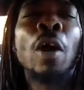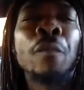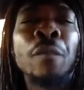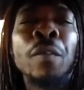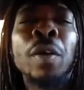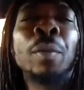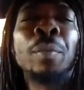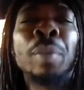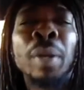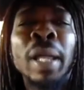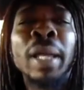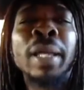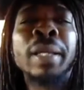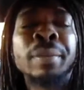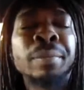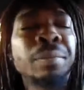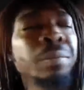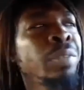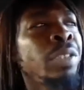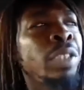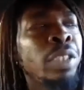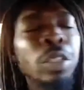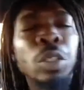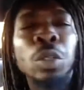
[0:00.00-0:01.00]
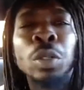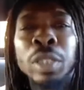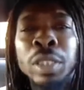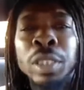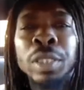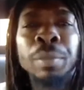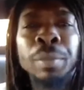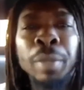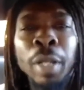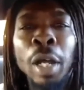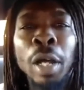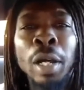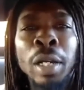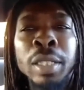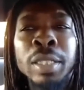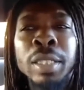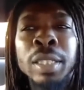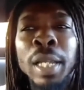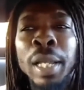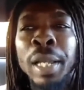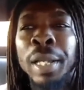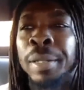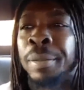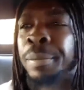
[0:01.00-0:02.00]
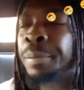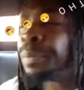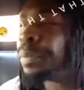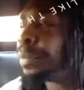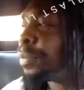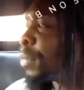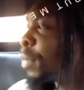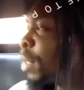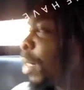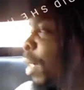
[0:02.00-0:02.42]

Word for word: ate off her plate. She do it to me all the time.